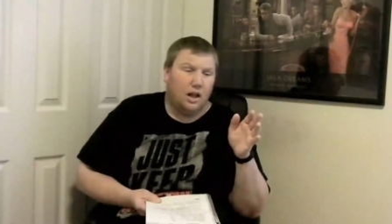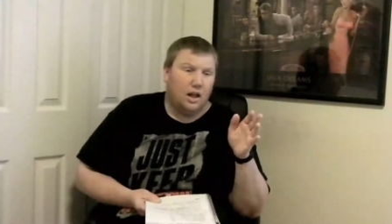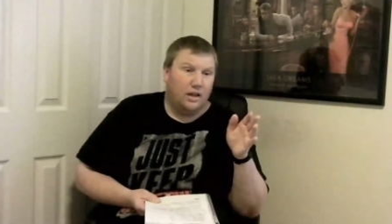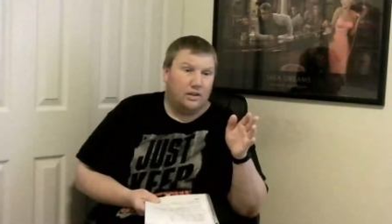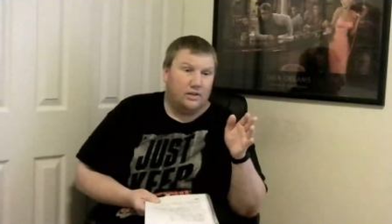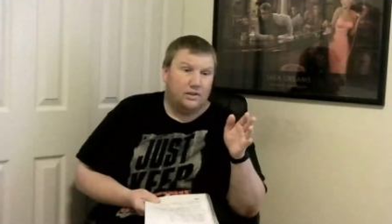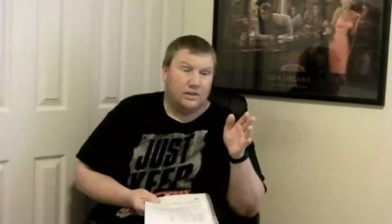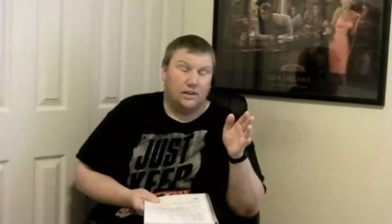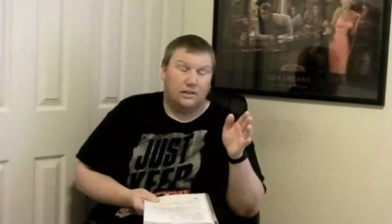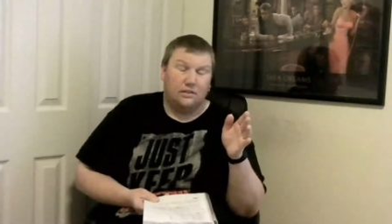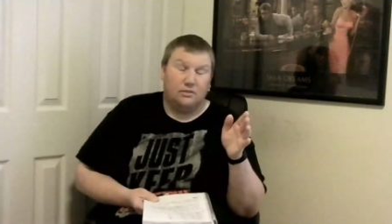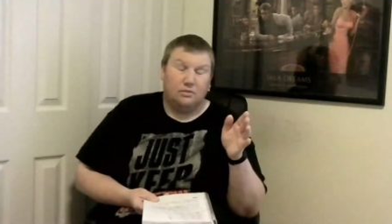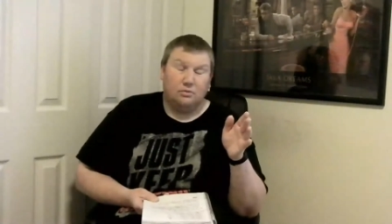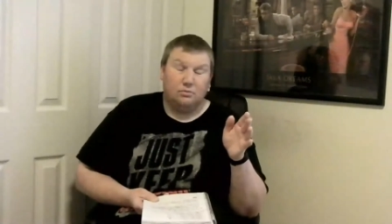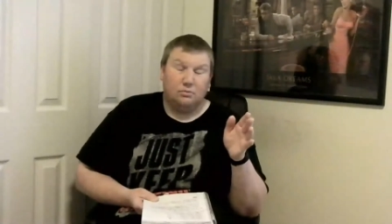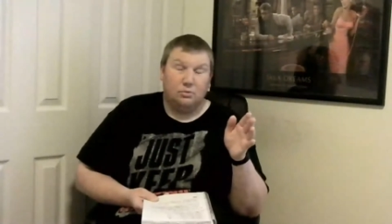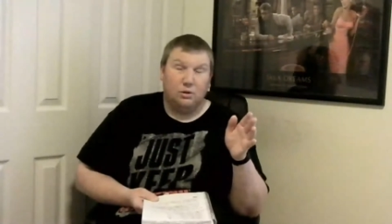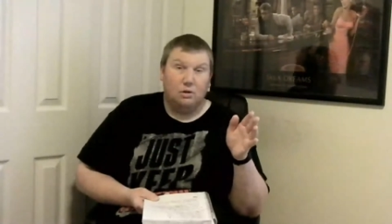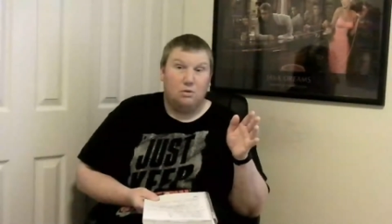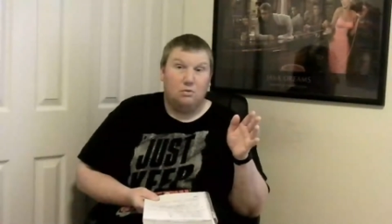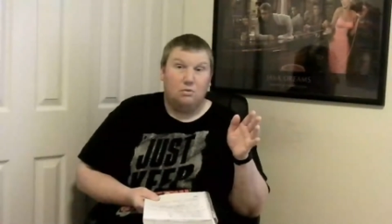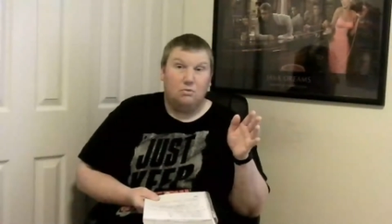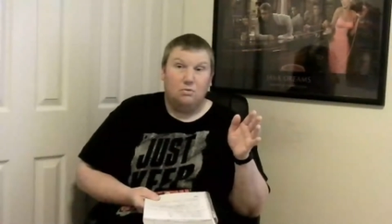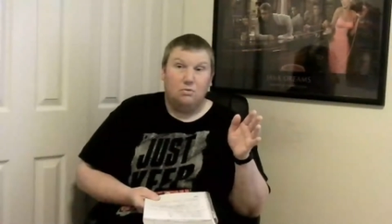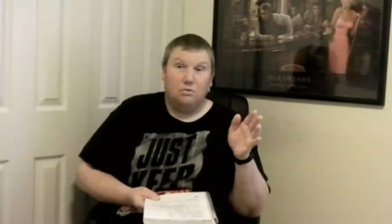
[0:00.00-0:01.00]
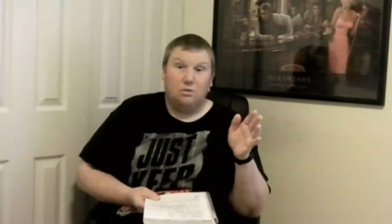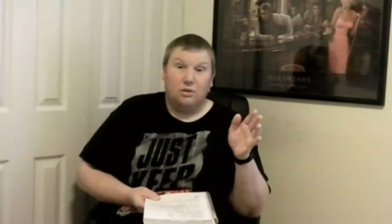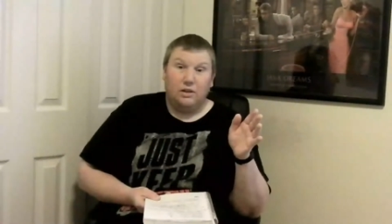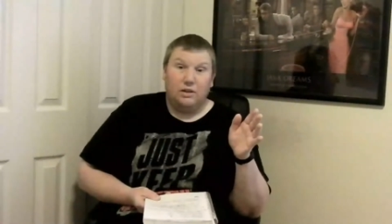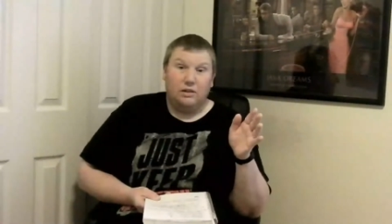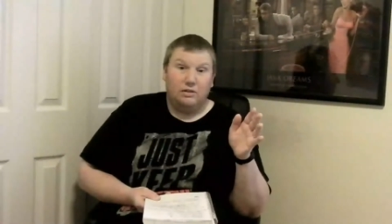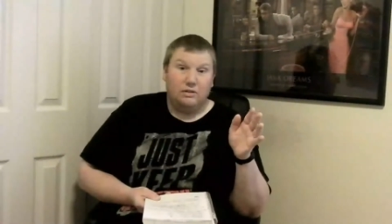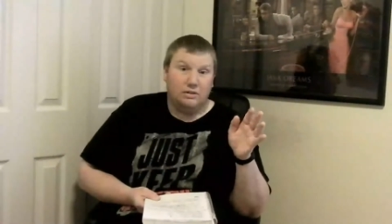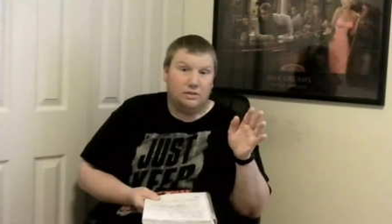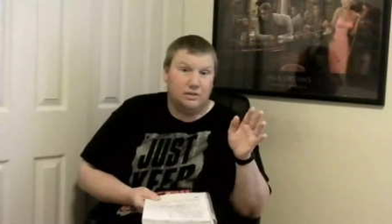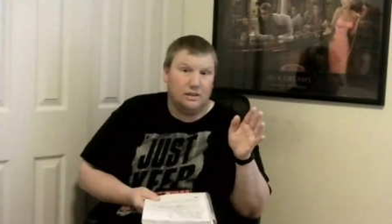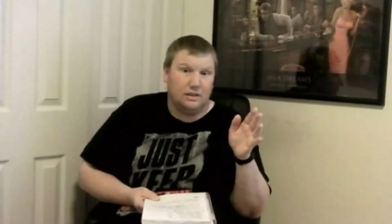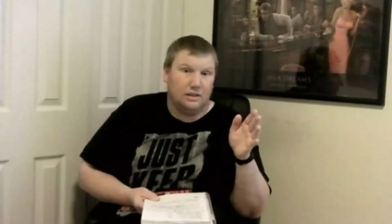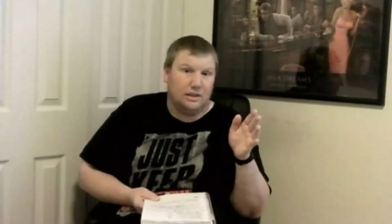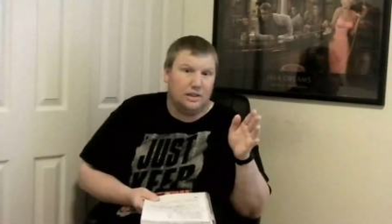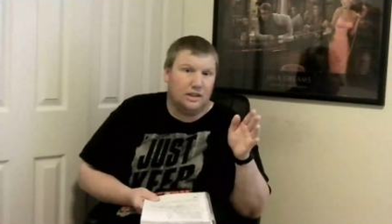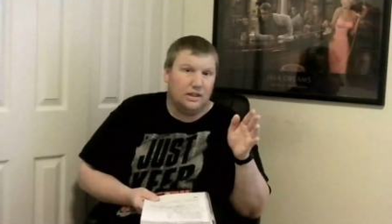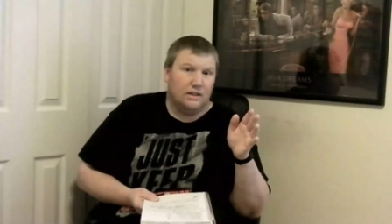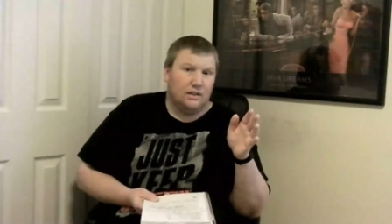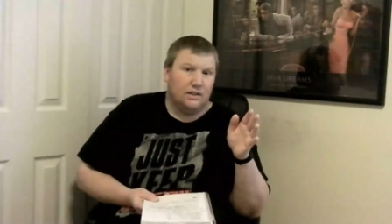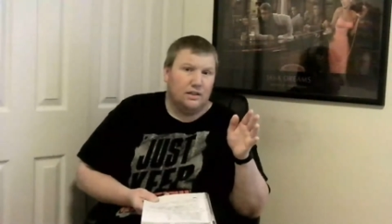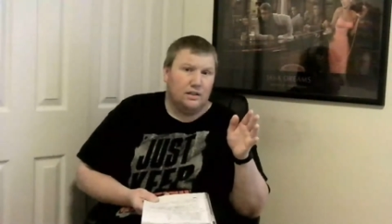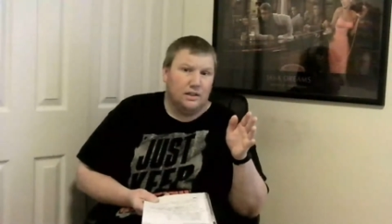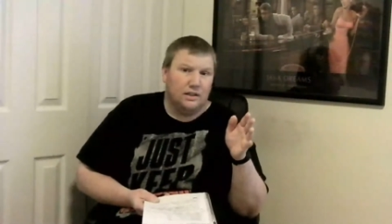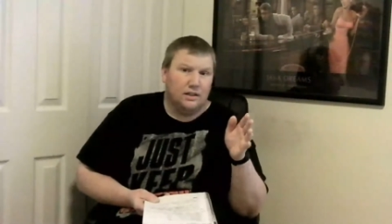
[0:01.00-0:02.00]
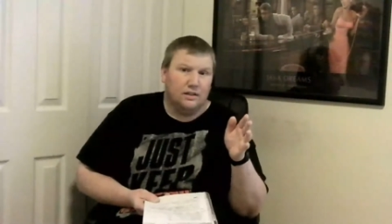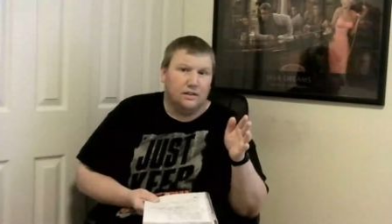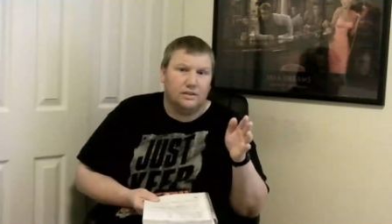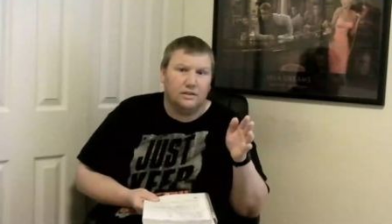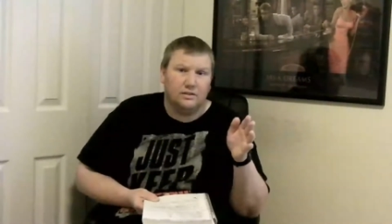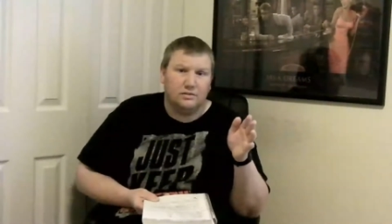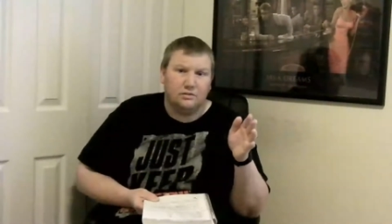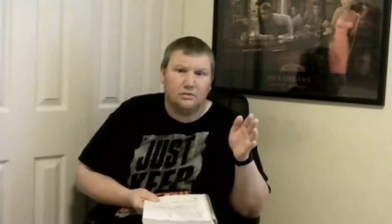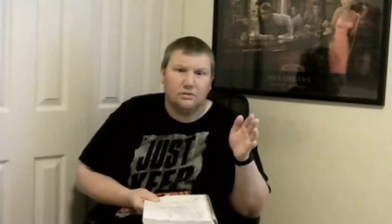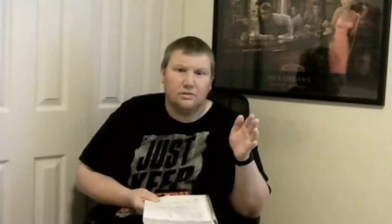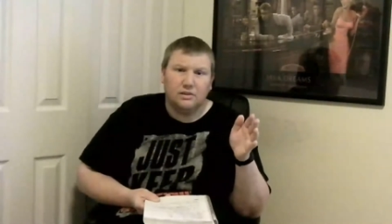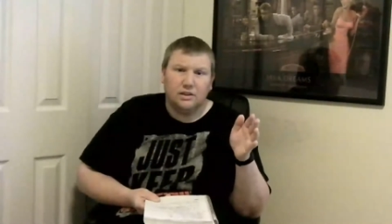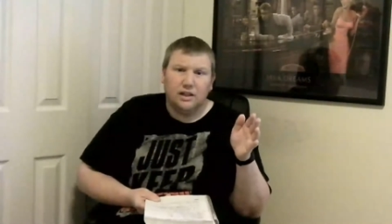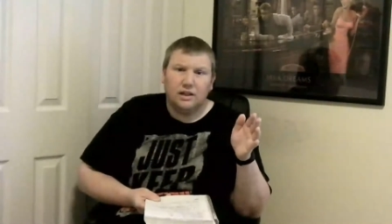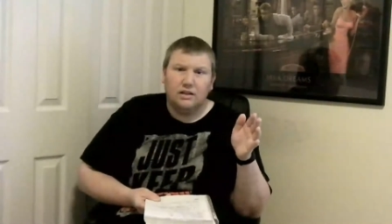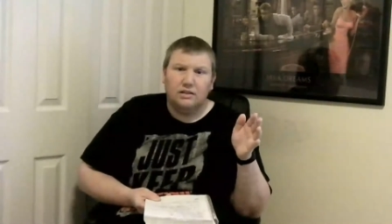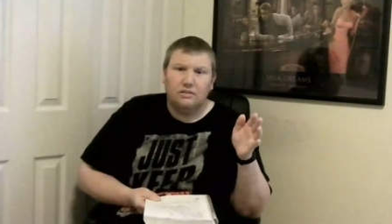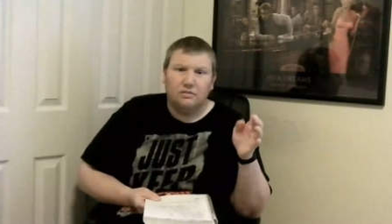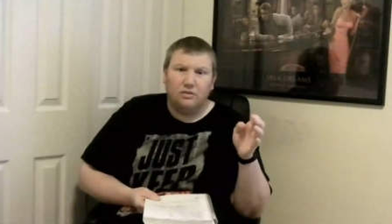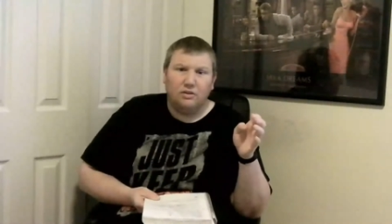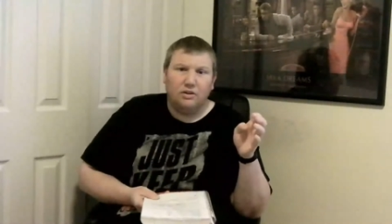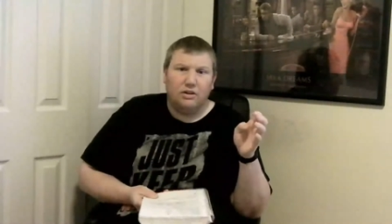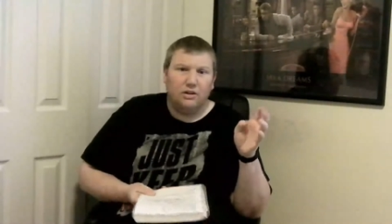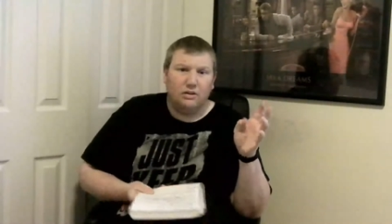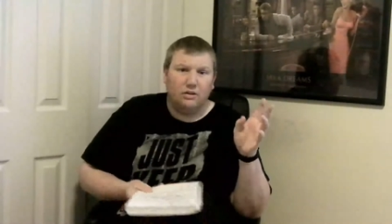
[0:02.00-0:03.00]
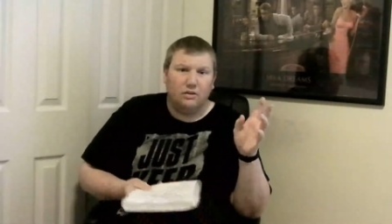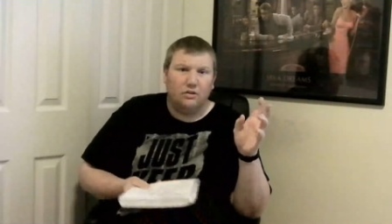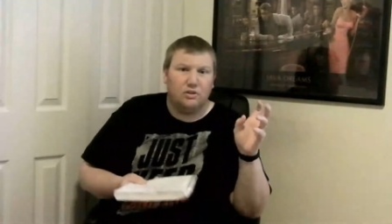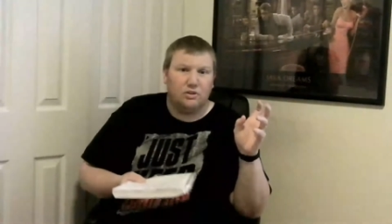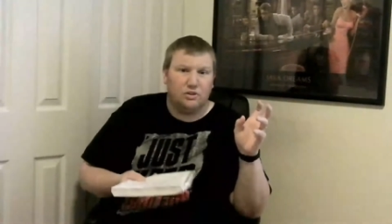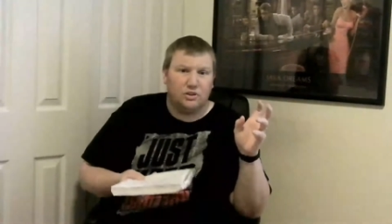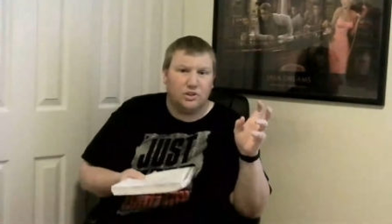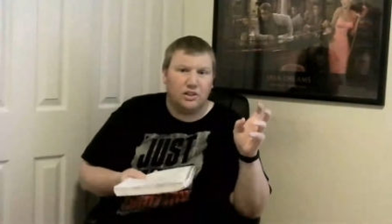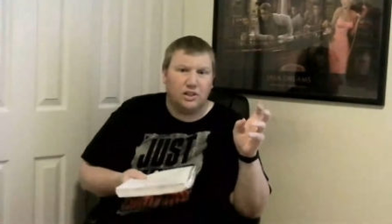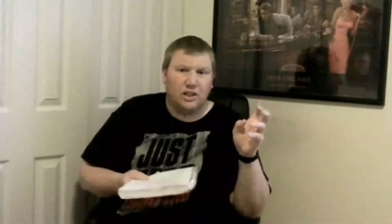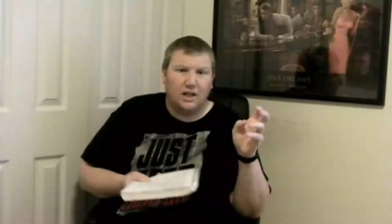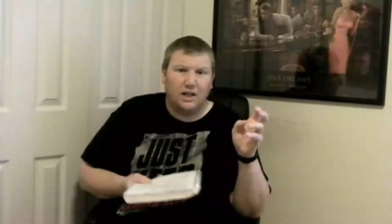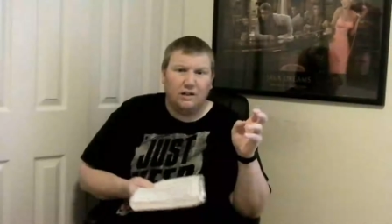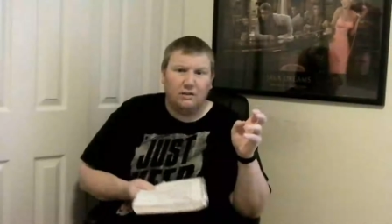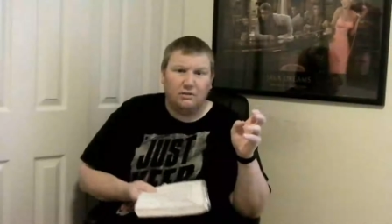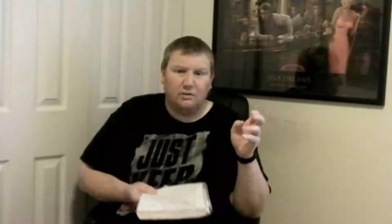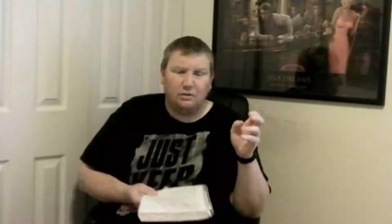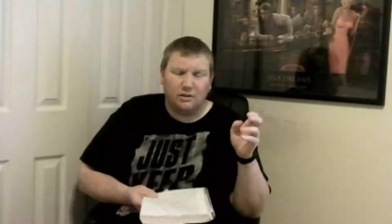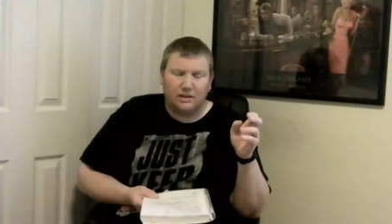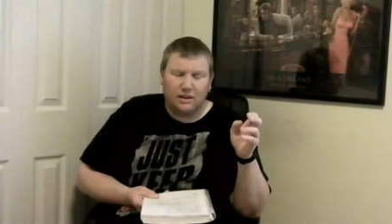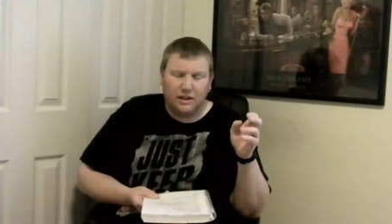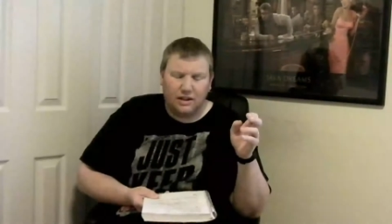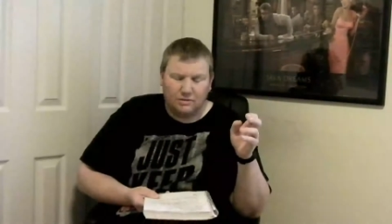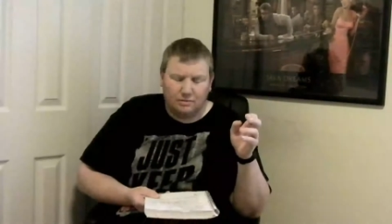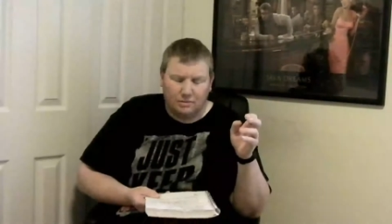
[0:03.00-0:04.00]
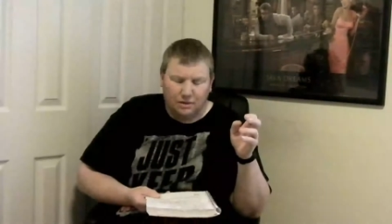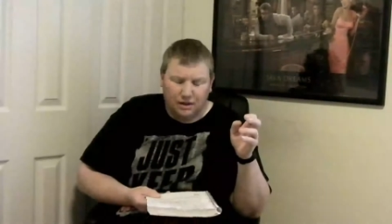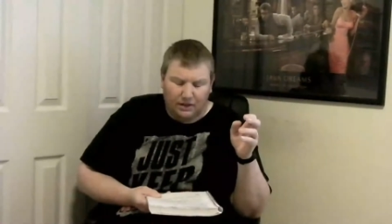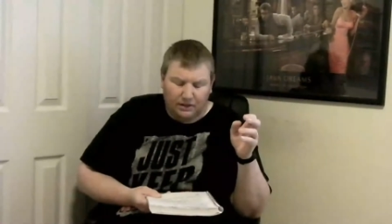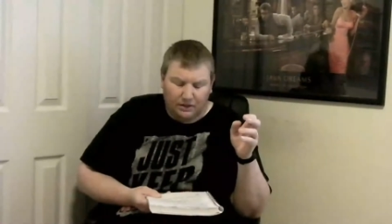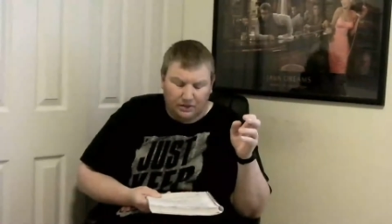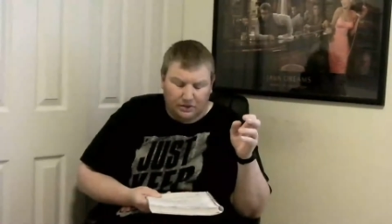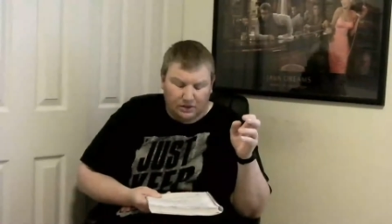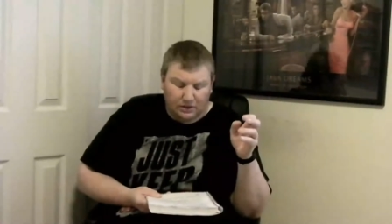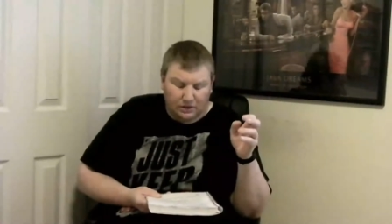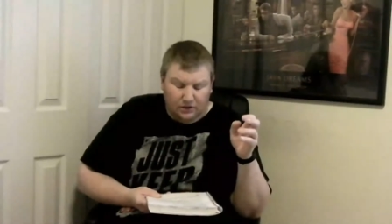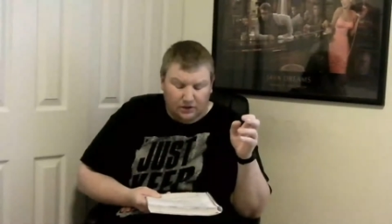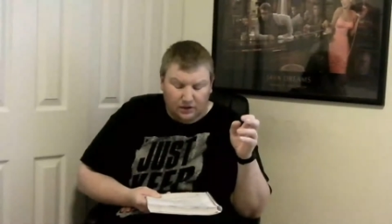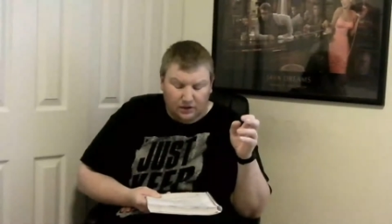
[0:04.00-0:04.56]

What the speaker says: It's like, whoa, this was kind of the legit I Quit kind of match.